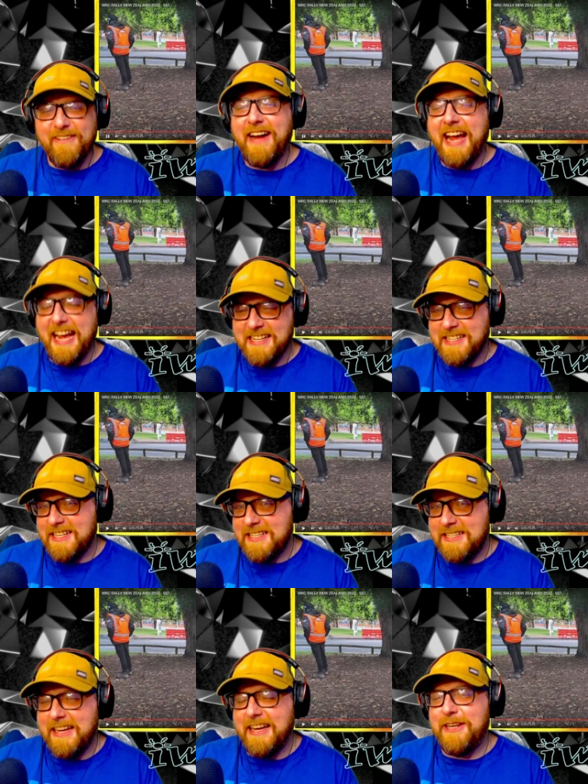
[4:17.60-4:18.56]
As I
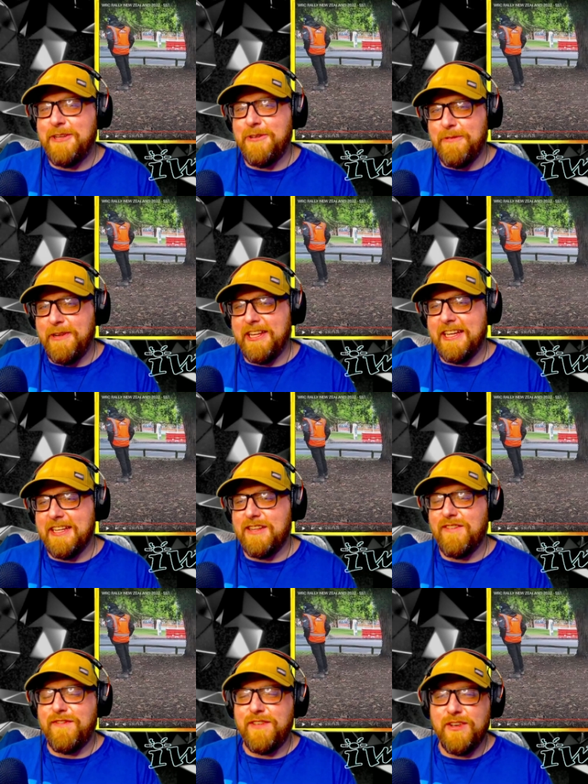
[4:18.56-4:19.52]
said, you really get
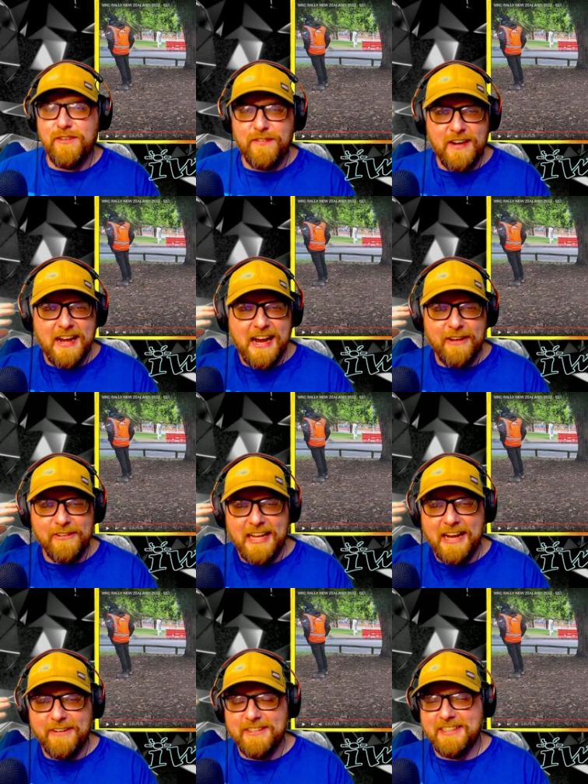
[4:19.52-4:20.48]
the feel for how
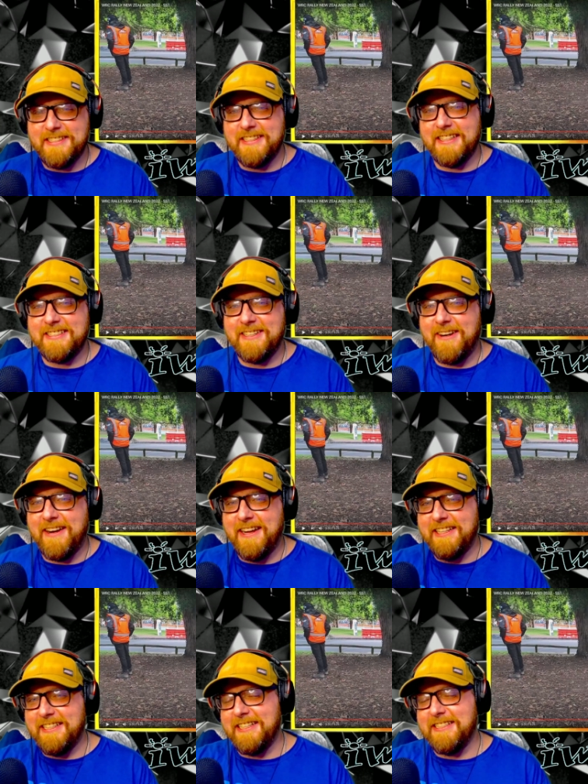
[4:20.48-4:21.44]
loud these things are
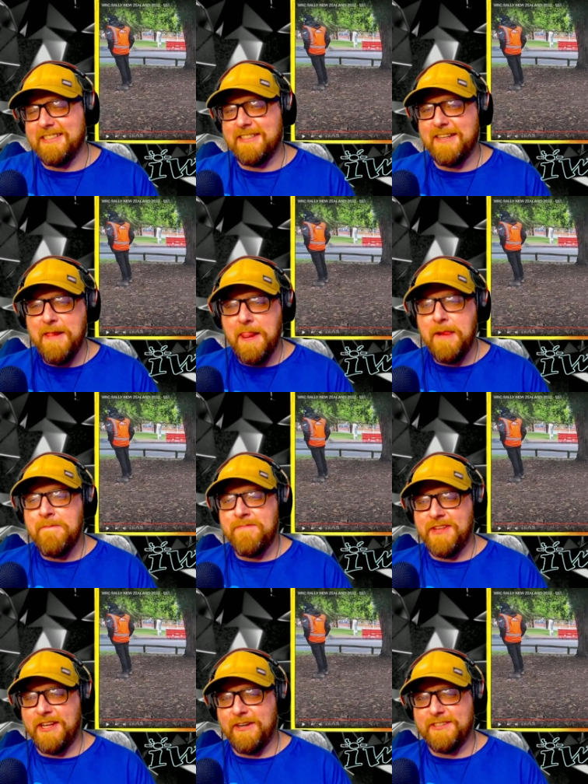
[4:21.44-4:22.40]
on these,
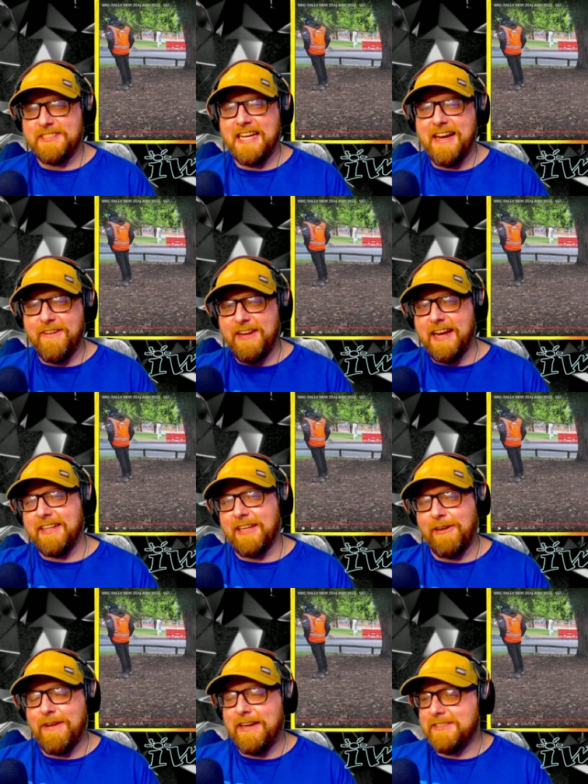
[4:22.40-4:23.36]
you know, down on the
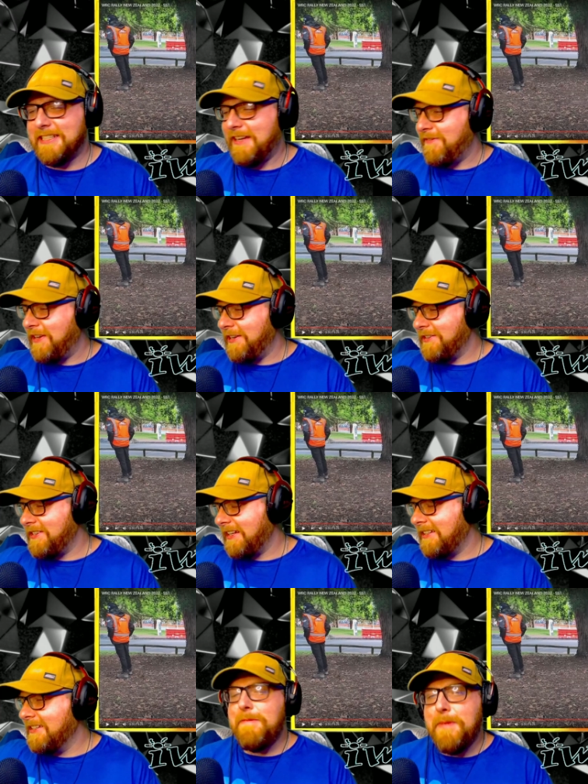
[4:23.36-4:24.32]
ground type videos
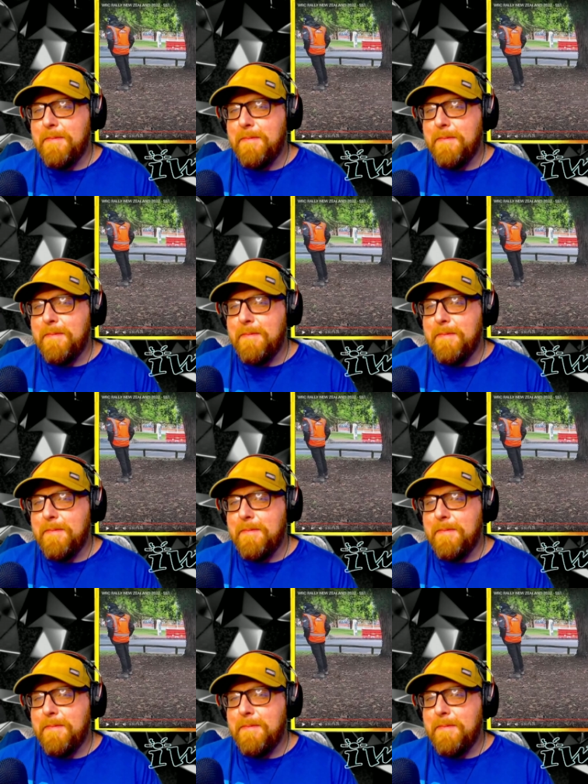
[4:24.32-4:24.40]
like this.